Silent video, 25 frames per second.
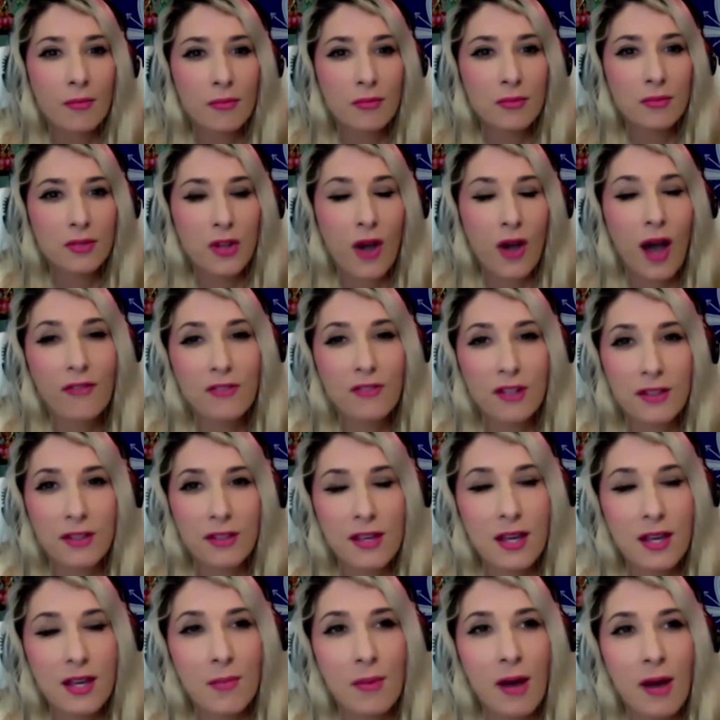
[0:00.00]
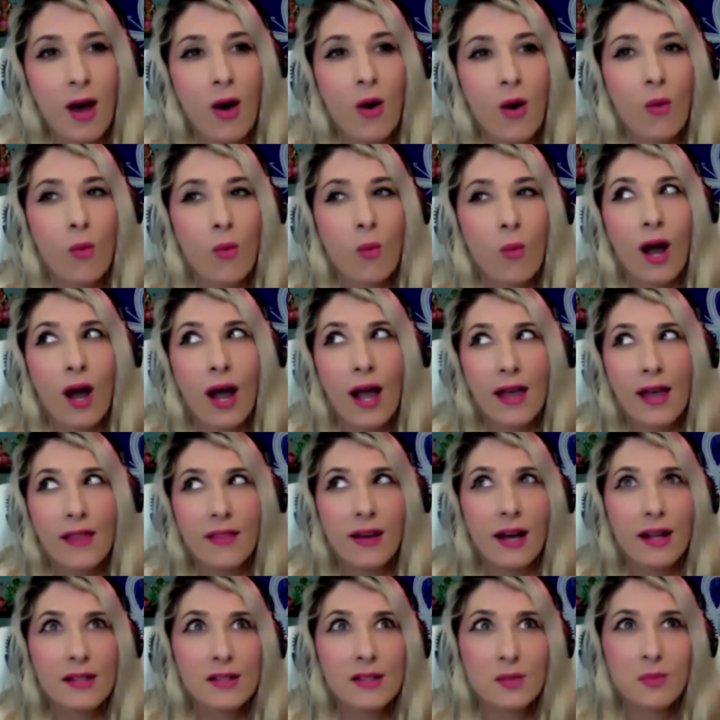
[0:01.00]
you have to think about why
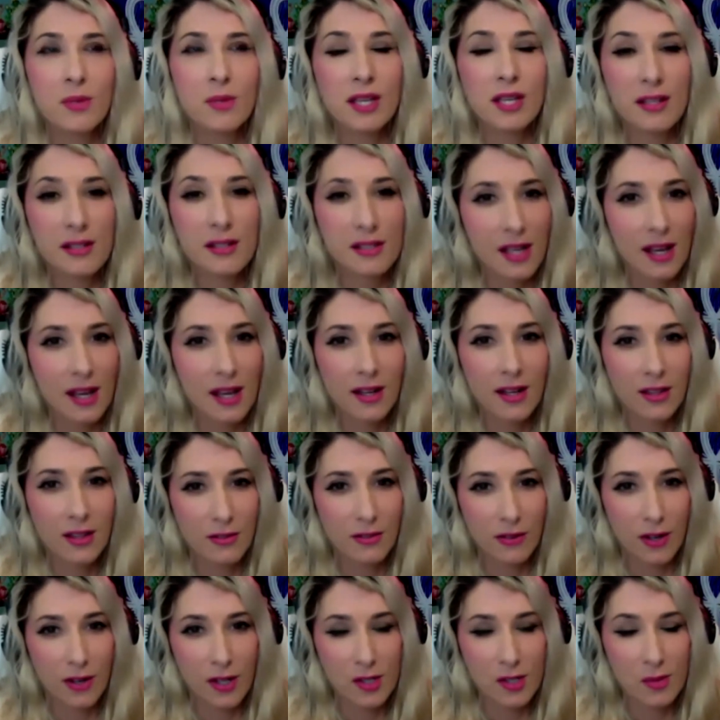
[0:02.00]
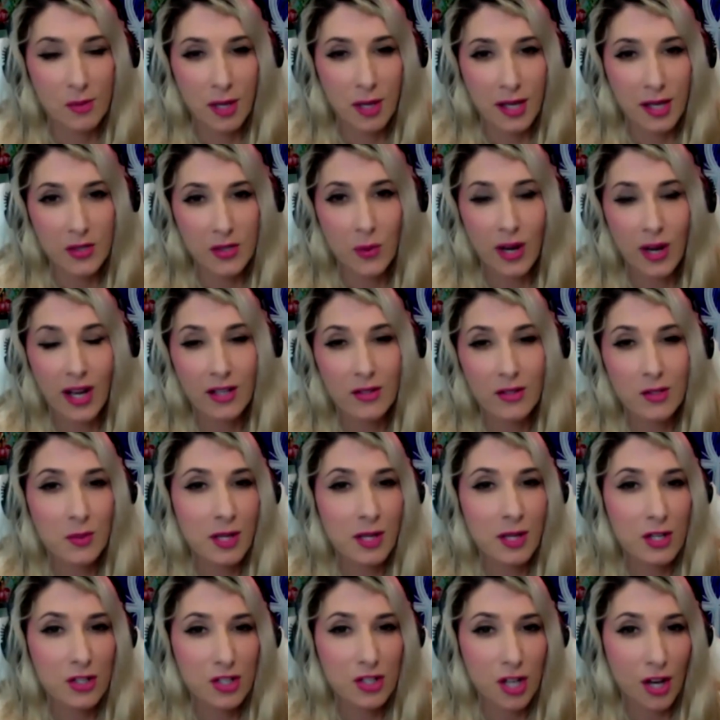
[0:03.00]
that's being done in the first place, why it's
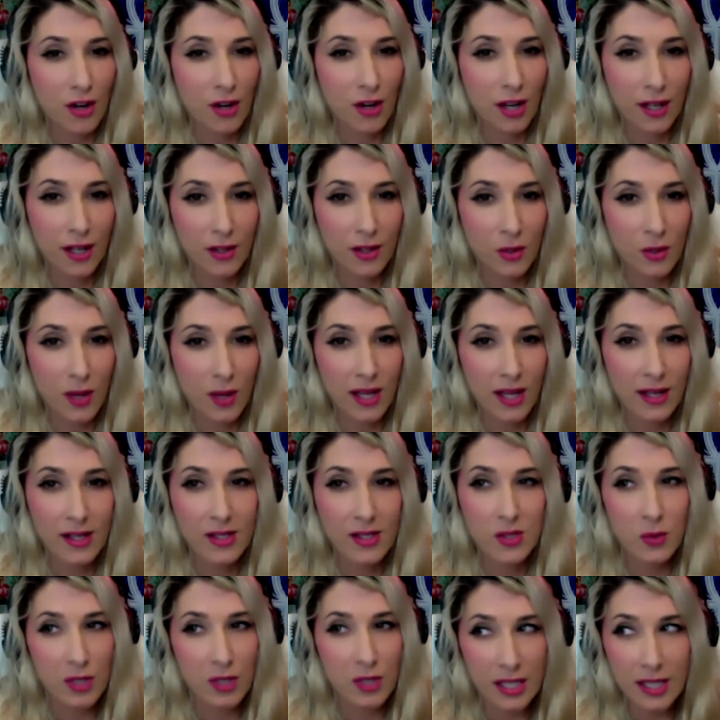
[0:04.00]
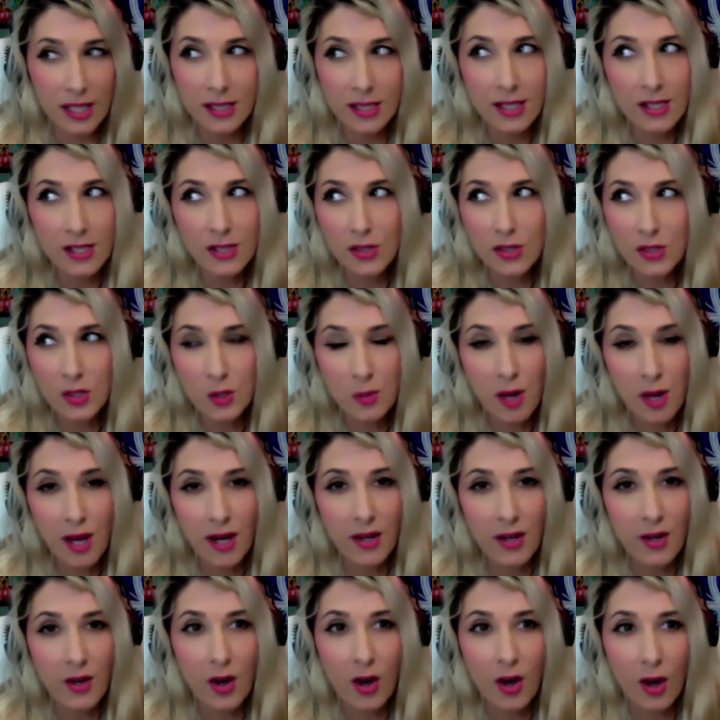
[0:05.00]
being generated the way it is when ETs are
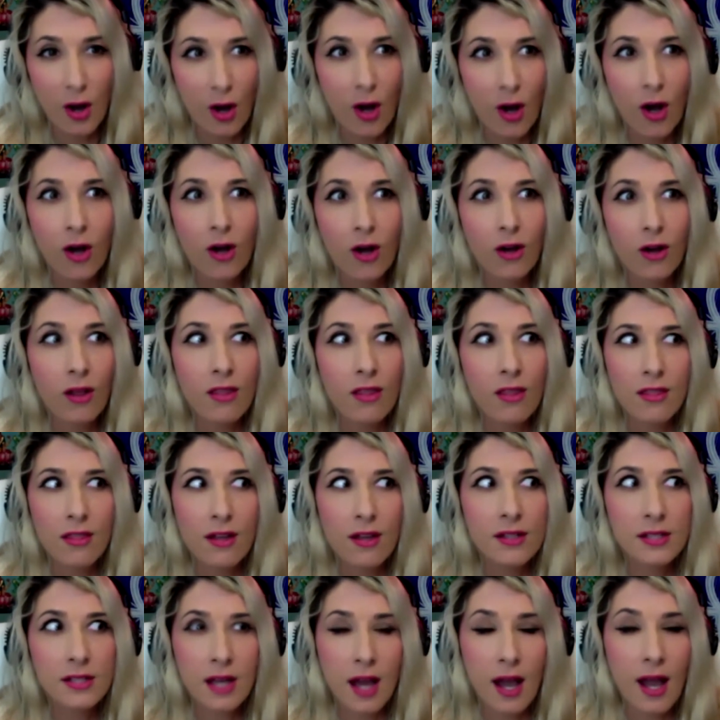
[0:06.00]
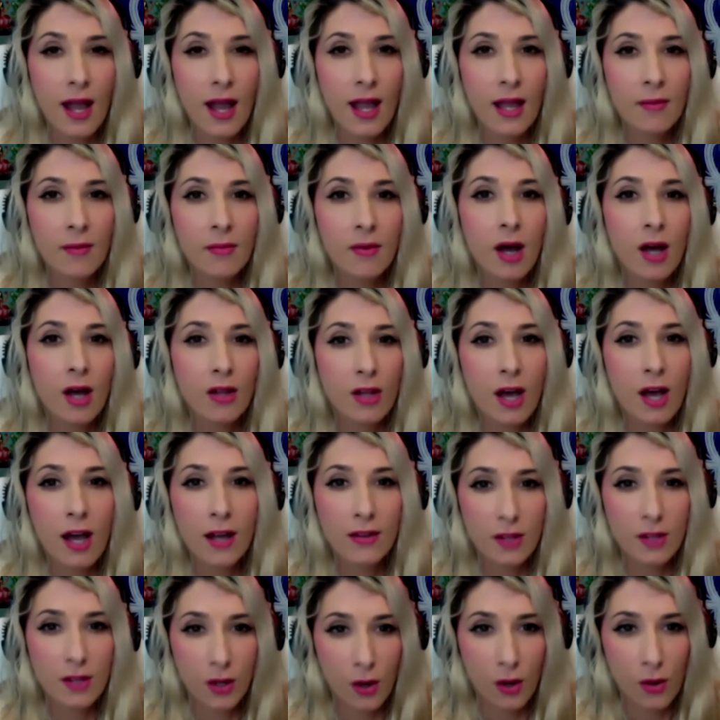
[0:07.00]
spotted all the time along
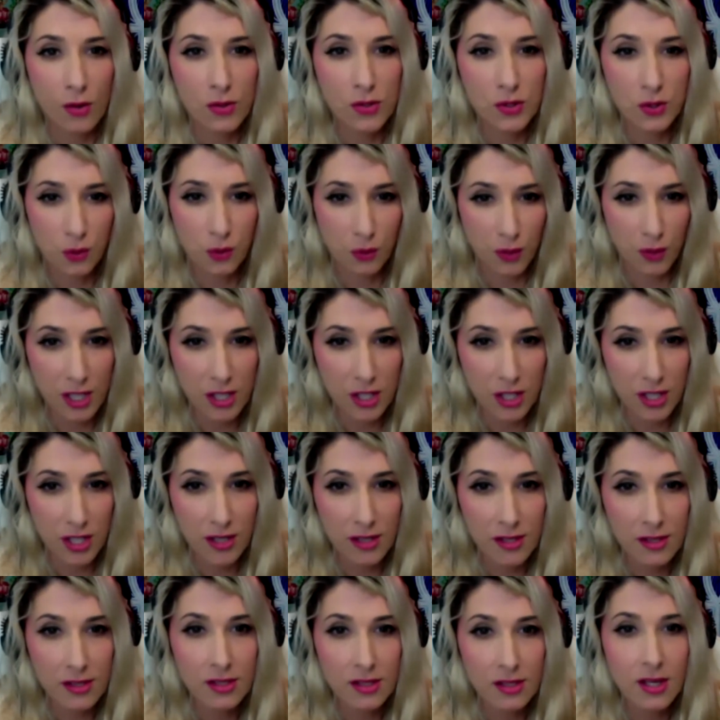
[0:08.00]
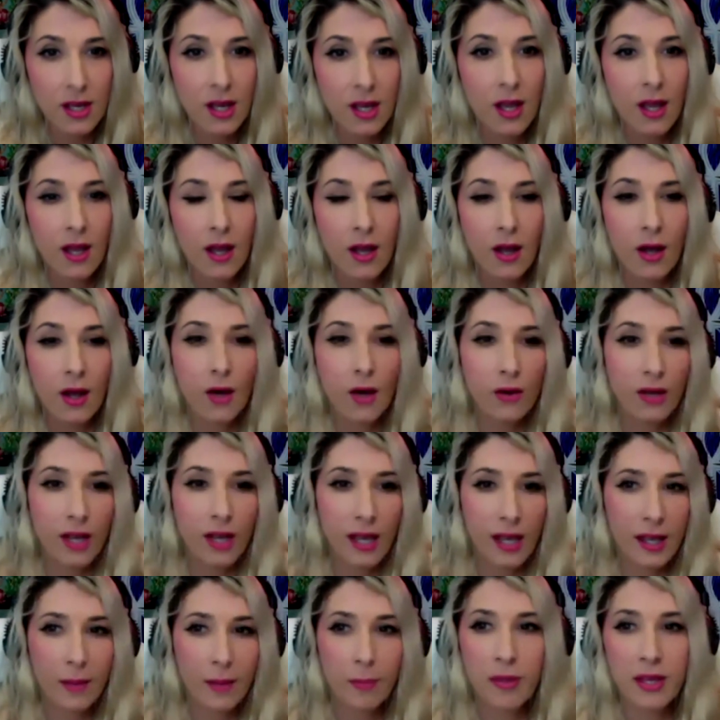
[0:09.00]
the coastal regions.
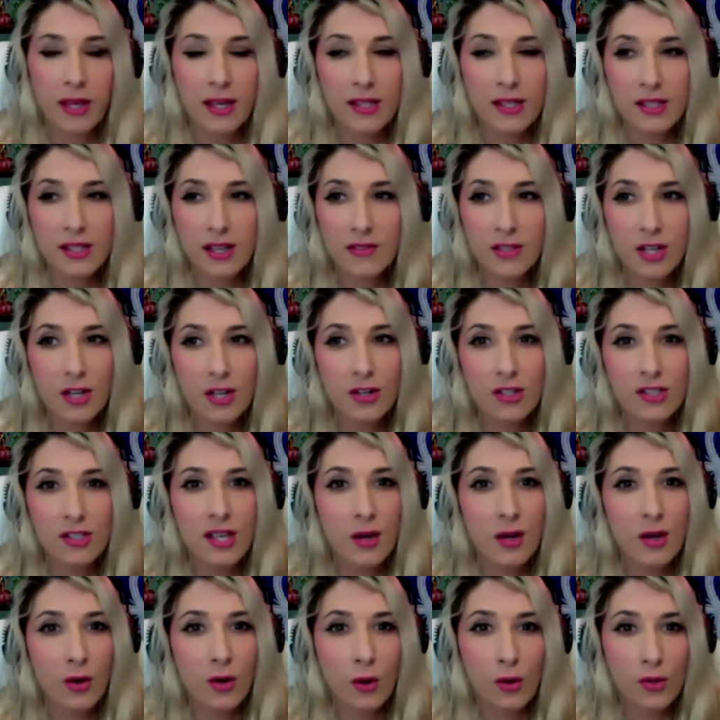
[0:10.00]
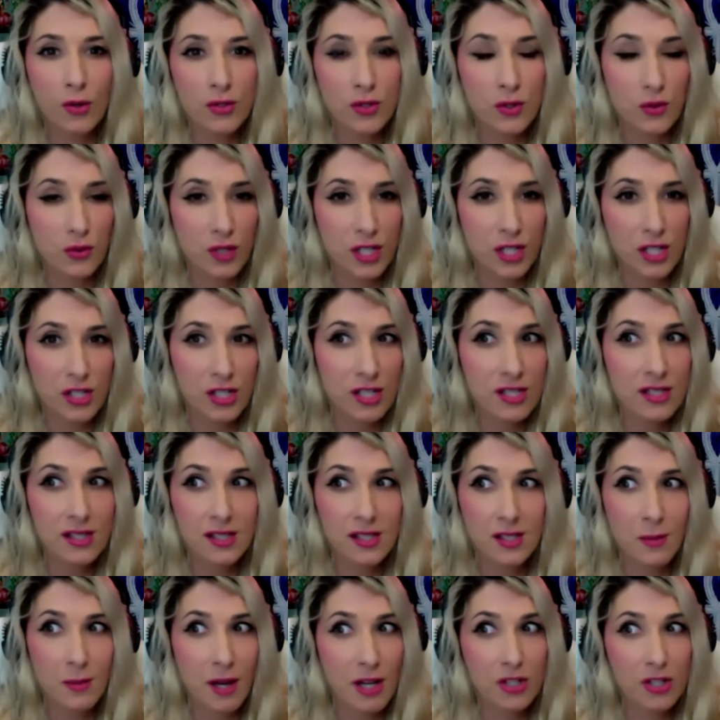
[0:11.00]
Okay, because you have to understand coastal regions,
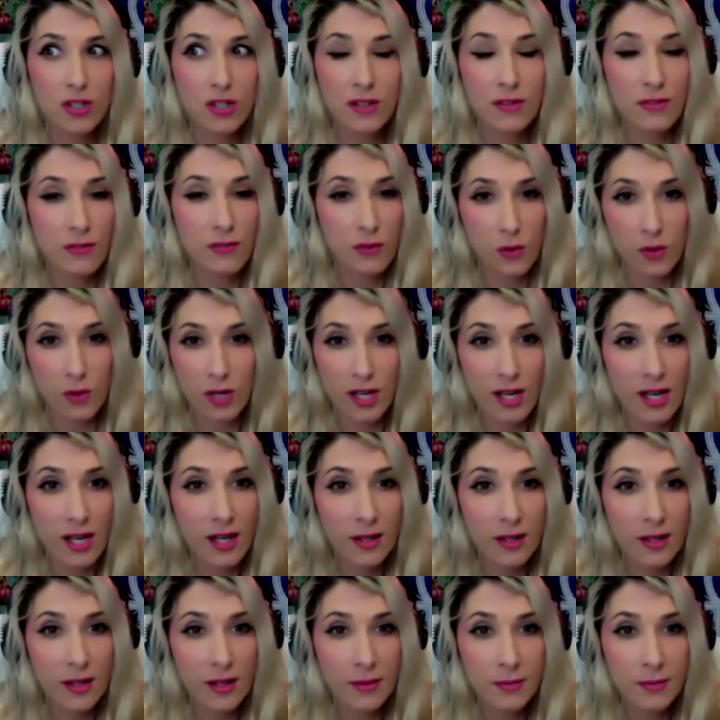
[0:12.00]
especially Florida,